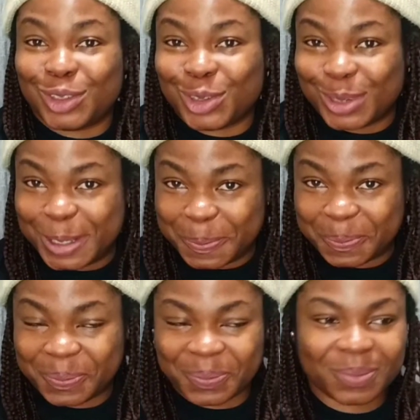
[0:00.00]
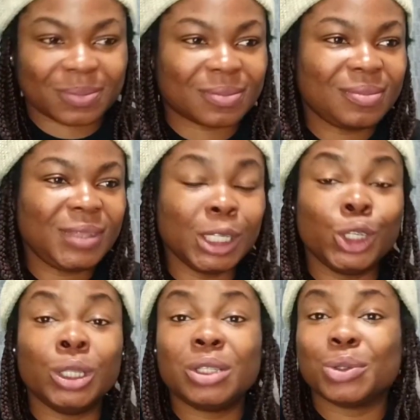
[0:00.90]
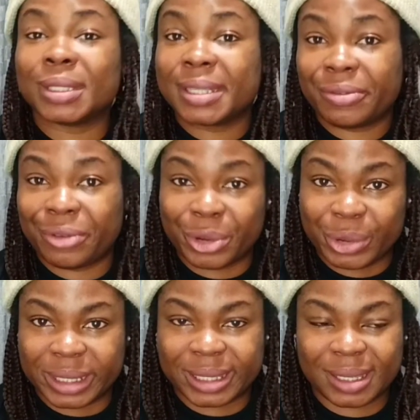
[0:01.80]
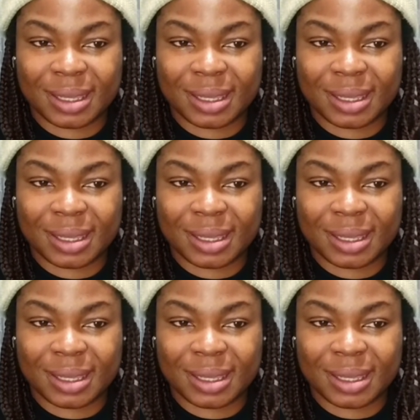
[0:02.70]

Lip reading: journey, you need to save for it.